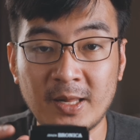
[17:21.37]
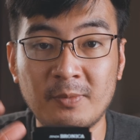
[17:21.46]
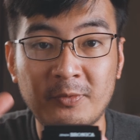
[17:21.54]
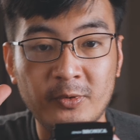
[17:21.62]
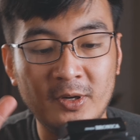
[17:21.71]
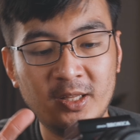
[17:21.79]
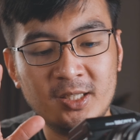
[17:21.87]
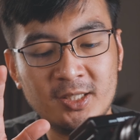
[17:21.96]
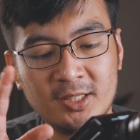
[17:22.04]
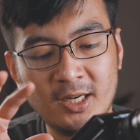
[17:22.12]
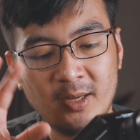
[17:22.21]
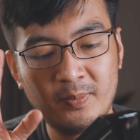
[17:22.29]
film for
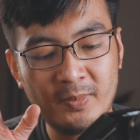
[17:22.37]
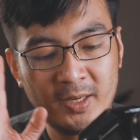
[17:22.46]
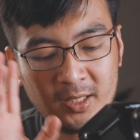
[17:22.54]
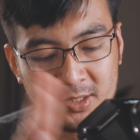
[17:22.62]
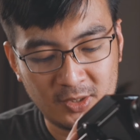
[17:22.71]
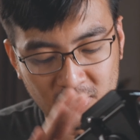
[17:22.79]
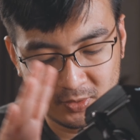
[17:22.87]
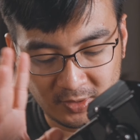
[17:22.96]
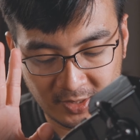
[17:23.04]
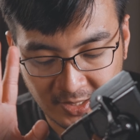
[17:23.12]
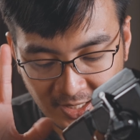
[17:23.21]
this trip, and so